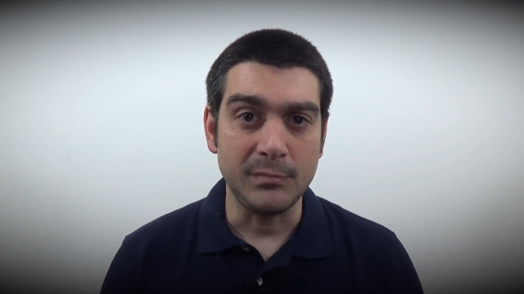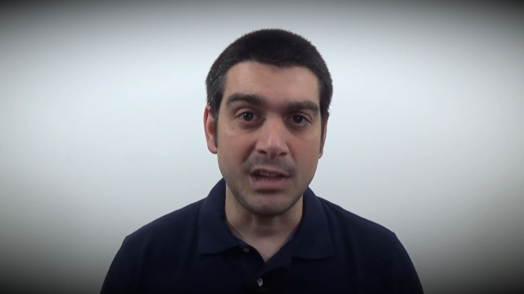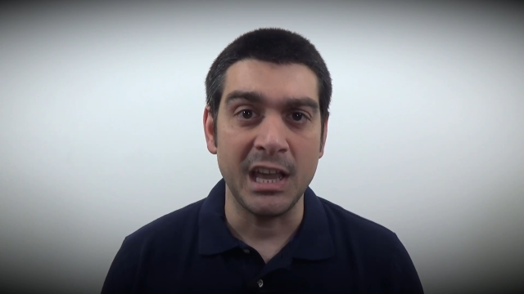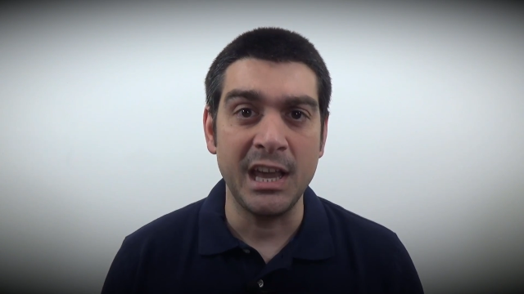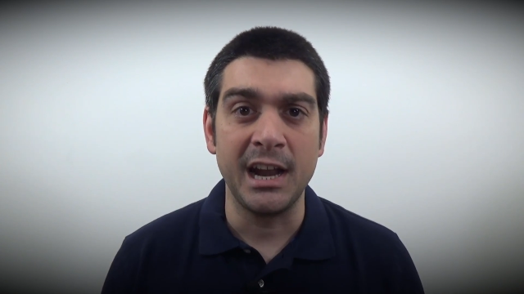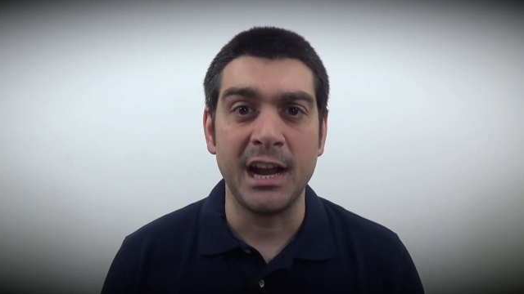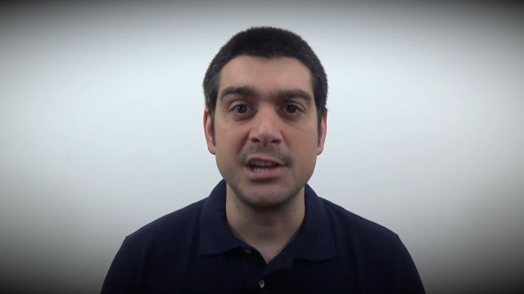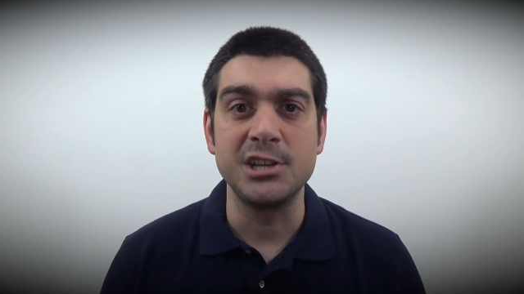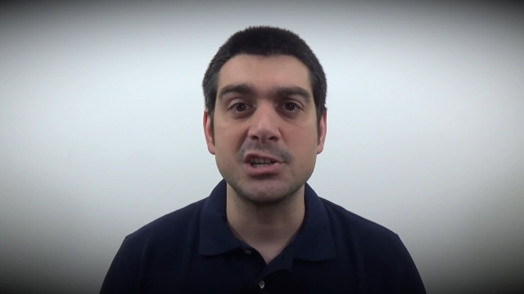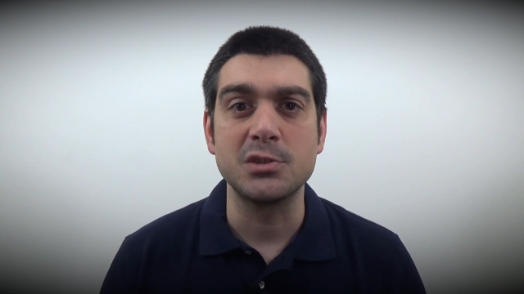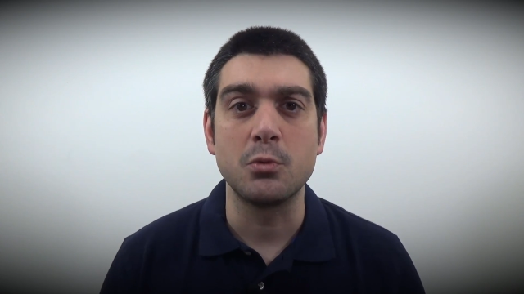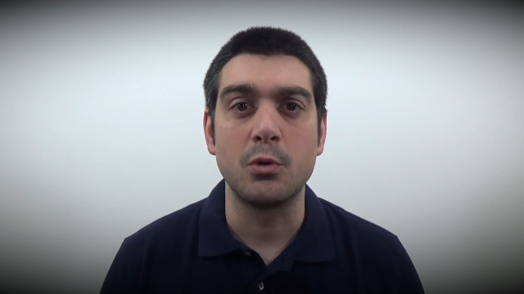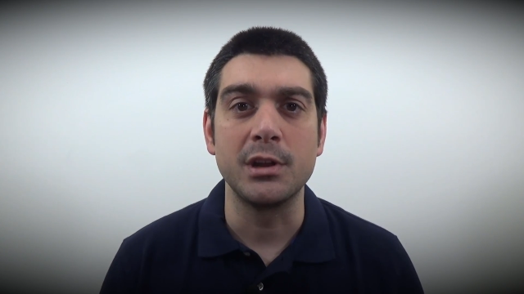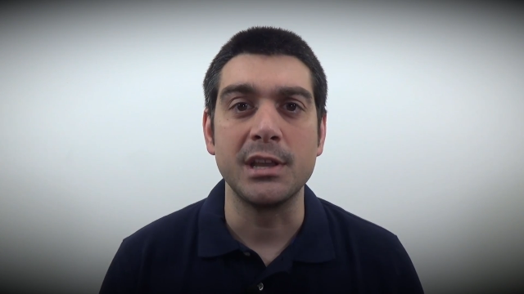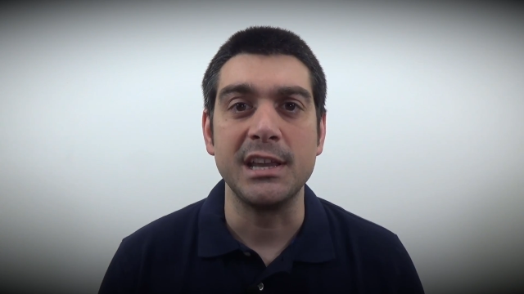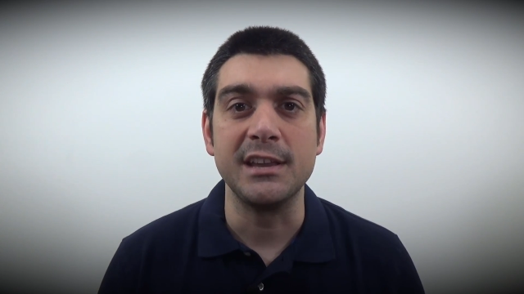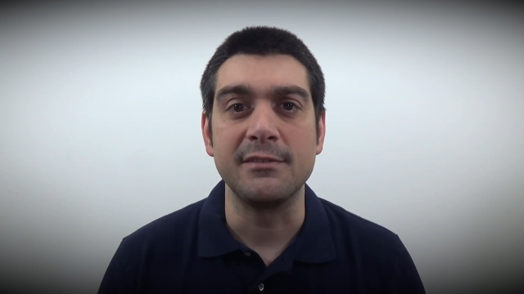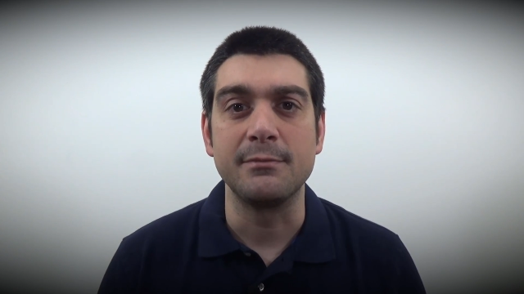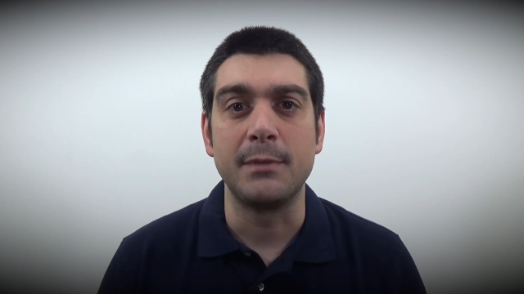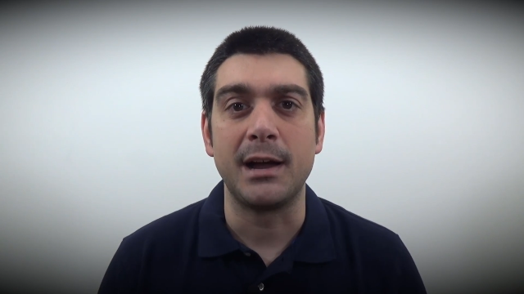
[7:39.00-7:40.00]
And I just want to
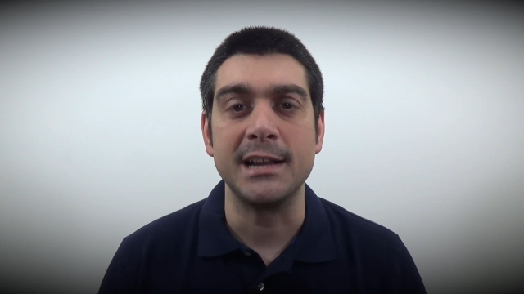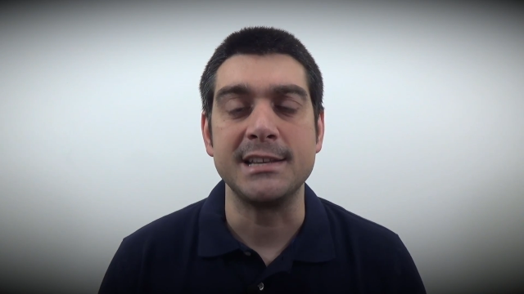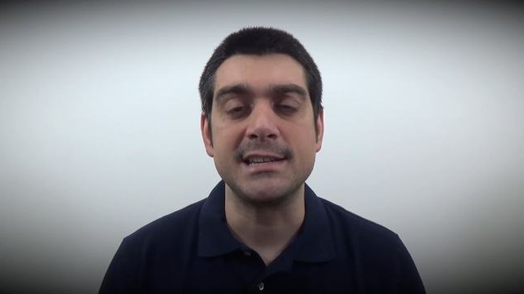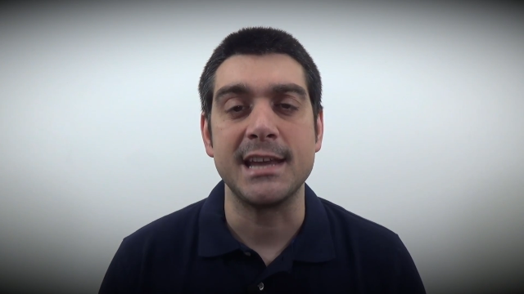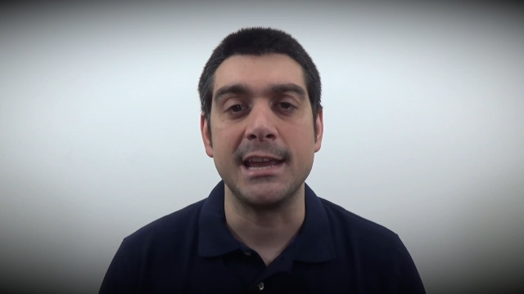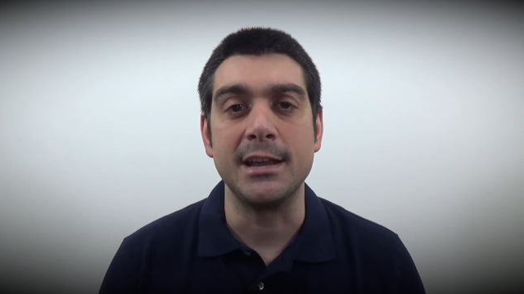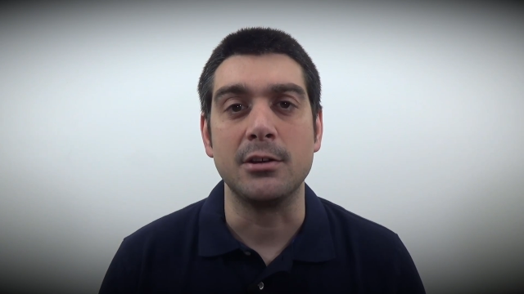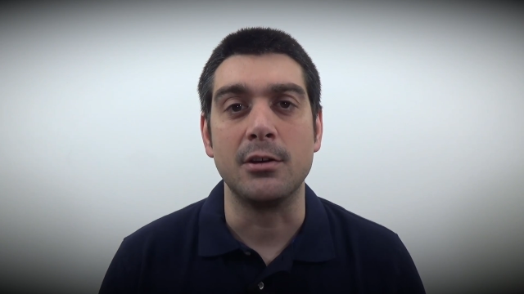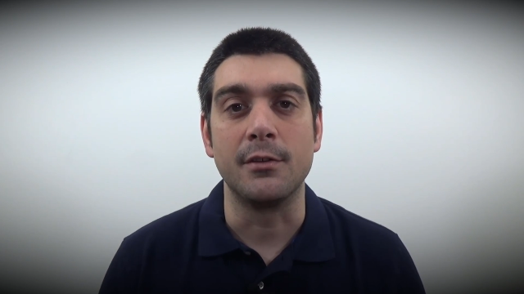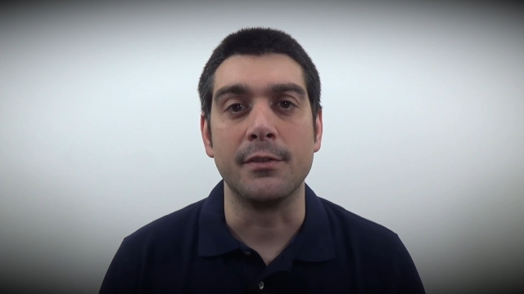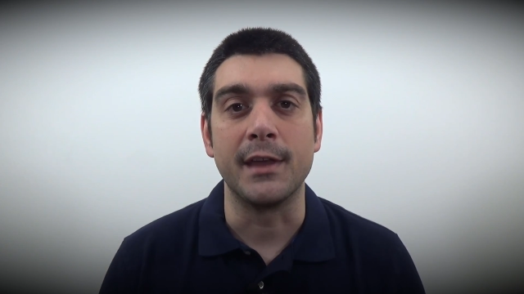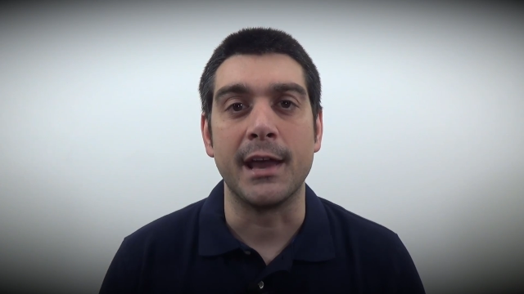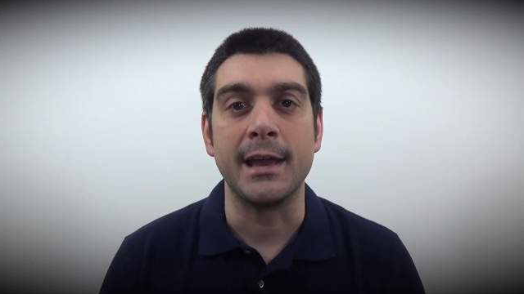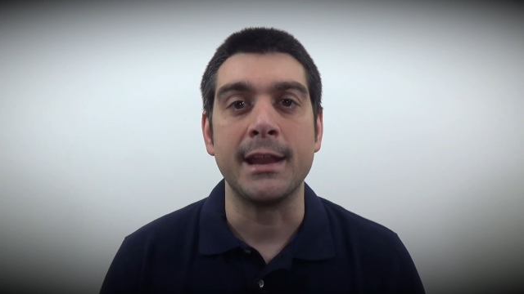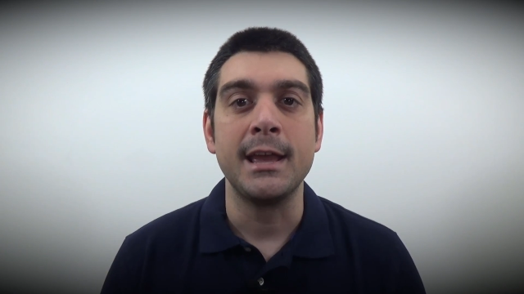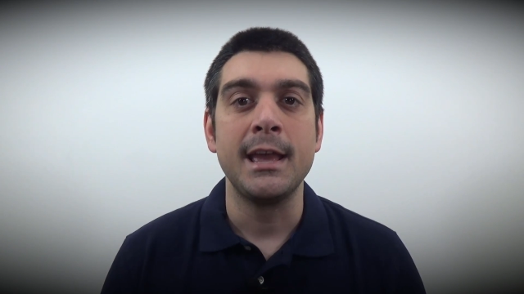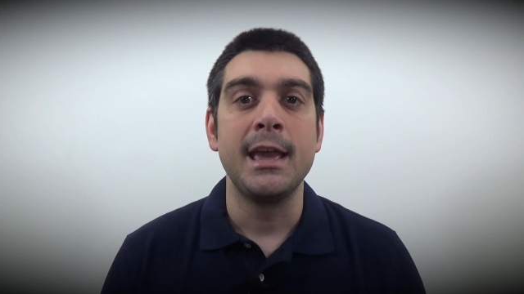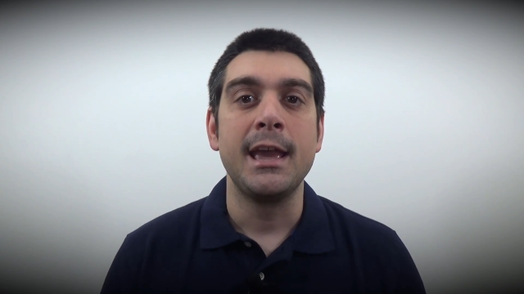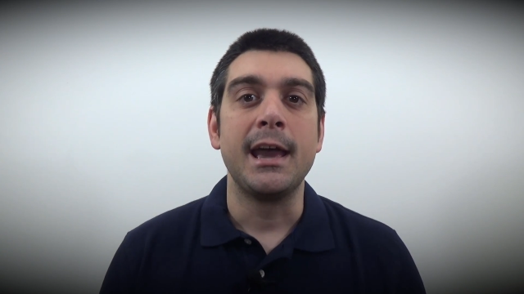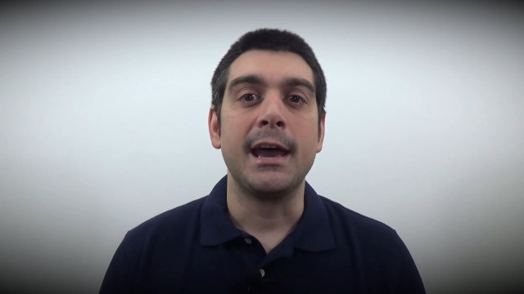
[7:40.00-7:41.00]
give my take on that.